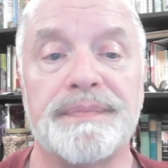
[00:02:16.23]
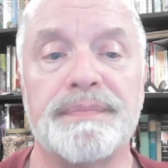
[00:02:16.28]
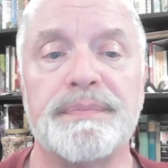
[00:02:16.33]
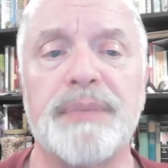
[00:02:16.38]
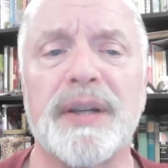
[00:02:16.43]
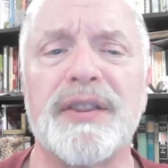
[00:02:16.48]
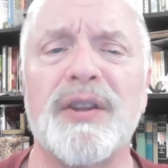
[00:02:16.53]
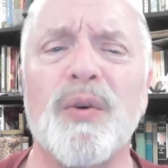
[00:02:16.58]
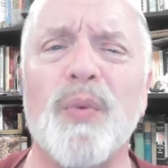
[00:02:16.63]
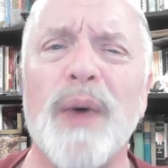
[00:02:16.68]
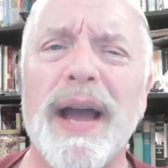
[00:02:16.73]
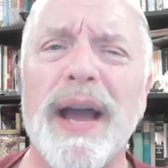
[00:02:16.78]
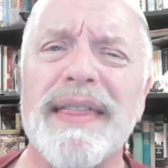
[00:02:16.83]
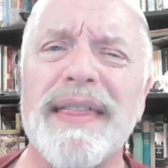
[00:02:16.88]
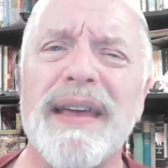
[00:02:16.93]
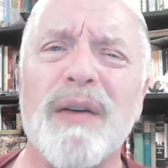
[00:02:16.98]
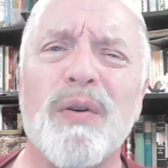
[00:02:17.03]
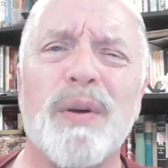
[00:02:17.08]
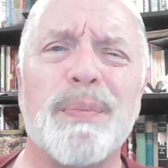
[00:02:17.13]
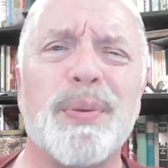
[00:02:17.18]
but the way
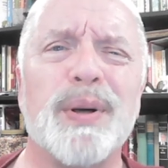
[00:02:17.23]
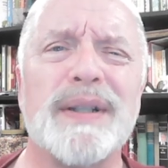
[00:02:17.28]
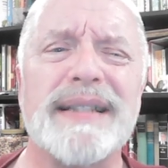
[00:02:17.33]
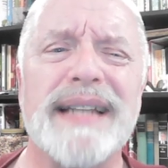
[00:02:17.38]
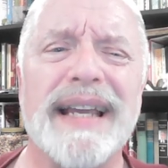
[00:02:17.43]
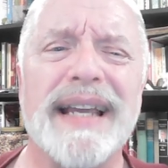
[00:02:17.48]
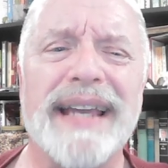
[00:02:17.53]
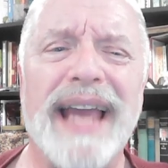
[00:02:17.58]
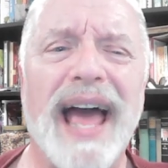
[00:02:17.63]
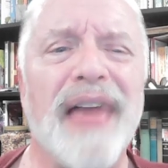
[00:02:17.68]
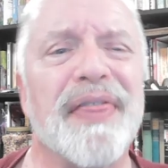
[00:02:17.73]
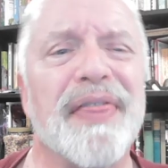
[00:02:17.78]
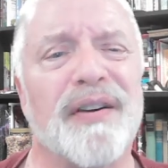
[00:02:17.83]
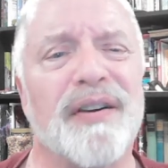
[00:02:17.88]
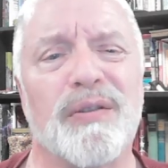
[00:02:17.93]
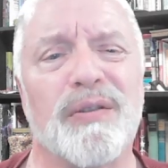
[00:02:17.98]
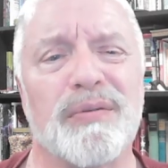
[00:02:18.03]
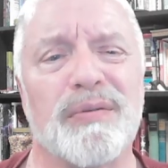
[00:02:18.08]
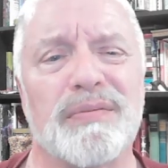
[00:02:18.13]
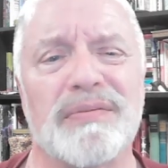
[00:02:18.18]
they were put
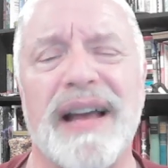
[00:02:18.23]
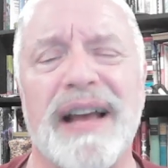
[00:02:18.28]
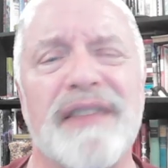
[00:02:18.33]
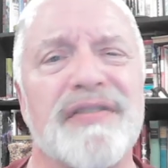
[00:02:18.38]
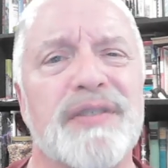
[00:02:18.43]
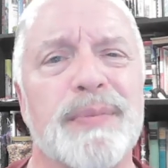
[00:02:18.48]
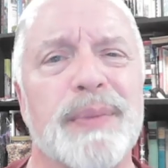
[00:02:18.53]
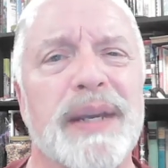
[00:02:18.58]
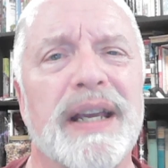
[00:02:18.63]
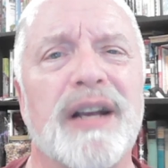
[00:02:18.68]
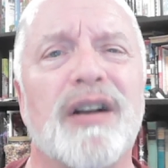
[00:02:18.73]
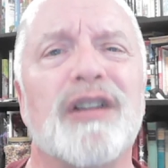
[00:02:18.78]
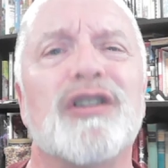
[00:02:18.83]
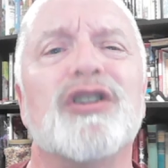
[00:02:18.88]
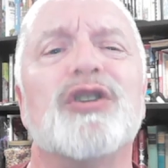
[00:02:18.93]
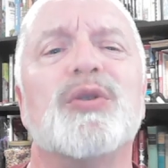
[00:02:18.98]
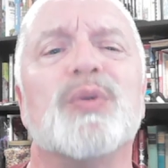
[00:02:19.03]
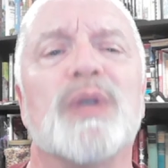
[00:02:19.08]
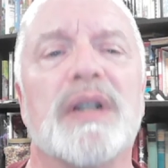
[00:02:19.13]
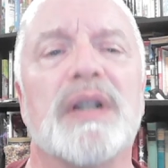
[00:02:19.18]
together left me
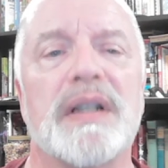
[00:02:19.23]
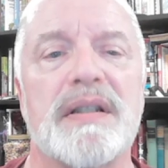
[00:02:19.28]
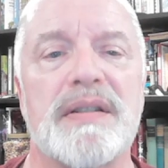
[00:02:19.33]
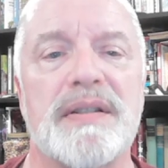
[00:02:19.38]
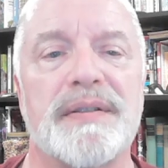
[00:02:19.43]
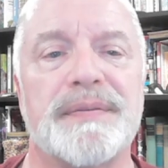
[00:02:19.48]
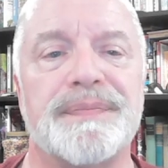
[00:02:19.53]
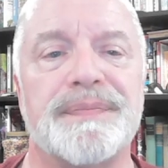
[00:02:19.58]
clueless.